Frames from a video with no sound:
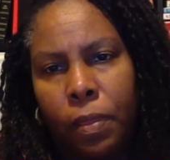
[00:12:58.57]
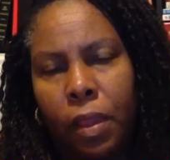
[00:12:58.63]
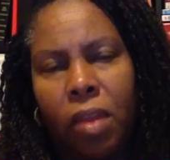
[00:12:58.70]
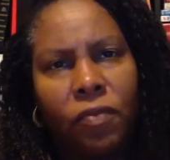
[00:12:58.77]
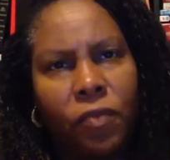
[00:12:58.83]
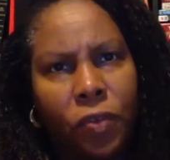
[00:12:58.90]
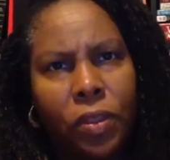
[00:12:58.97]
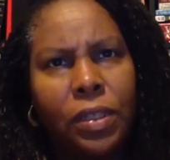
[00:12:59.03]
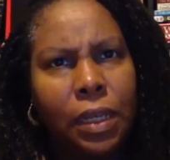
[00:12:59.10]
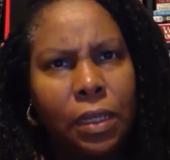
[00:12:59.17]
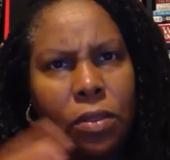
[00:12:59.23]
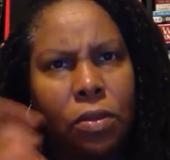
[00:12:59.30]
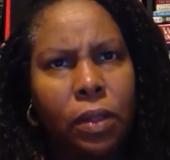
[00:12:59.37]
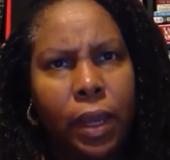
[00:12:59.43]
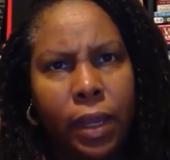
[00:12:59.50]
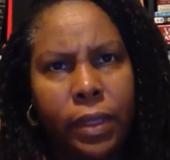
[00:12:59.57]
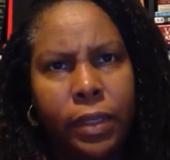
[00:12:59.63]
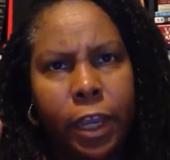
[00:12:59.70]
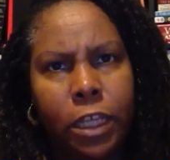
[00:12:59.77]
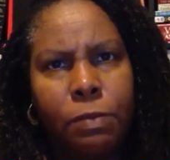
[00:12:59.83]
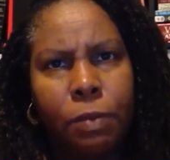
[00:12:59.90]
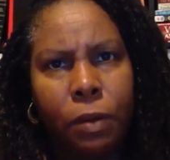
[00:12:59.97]
And for this, I do like a
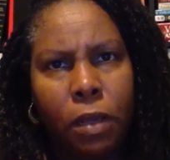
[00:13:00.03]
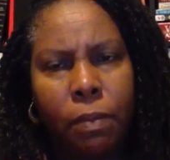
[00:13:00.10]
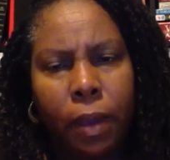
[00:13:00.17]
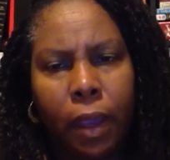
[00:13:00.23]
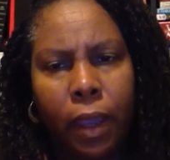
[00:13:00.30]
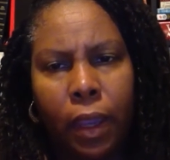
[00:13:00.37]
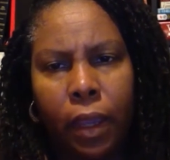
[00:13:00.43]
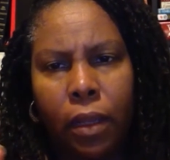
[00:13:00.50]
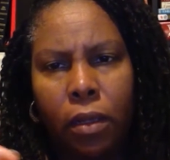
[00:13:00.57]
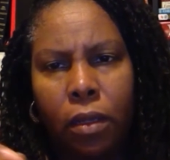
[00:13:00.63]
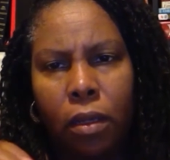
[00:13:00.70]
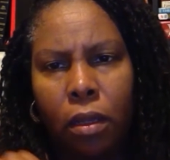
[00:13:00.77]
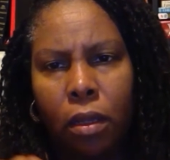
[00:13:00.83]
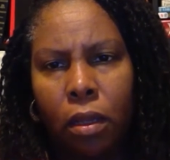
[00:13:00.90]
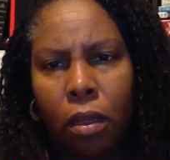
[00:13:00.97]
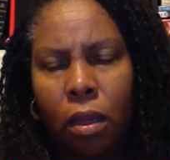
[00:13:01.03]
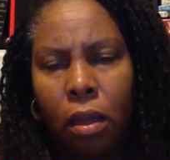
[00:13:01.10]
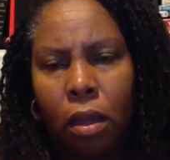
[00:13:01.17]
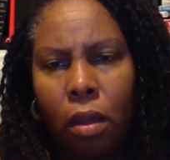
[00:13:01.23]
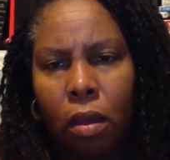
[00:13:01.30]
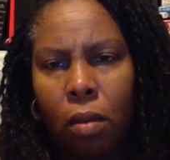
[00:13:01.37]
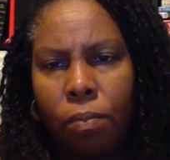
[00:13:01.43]
textbook in my hand.
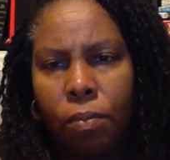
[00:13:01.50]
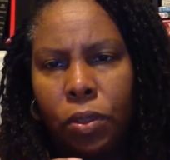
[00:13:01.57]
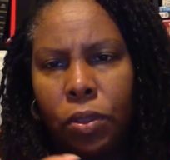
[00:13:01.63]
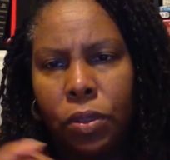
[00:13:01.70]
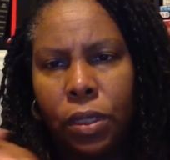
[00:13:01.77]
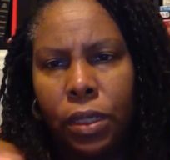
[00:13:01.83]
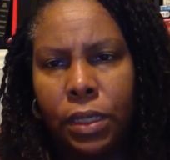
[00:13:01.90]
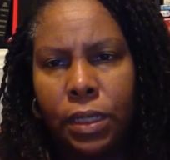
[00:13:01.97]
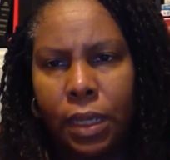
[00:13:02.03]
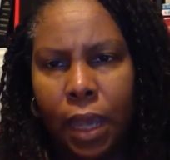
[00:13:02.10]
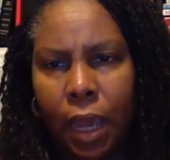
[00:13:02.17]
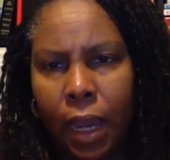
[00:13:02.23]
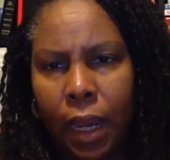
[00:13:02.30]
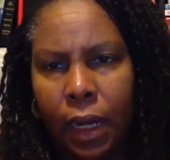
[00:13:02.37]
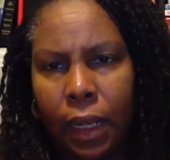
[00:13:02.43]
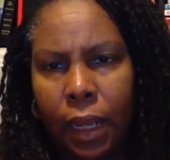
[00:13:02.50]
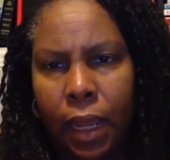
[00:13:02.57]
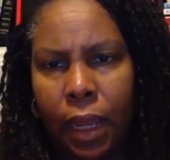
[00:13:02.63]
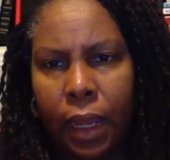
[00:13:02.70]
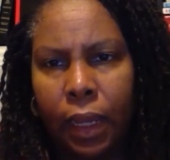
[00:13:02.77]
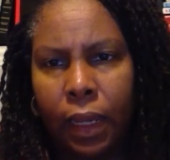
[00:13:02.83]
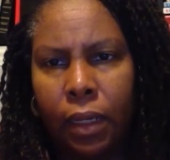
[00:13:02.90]
Use it as a
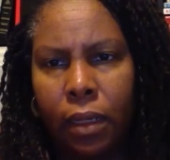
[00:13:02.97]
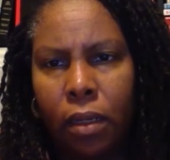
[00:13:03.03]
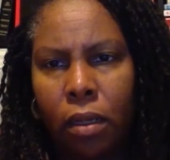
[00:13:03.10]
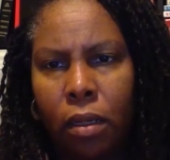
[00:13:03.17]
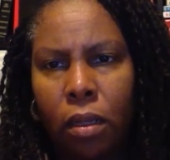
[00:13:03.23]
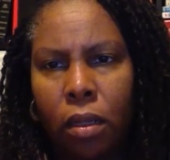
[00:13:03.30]
guideline.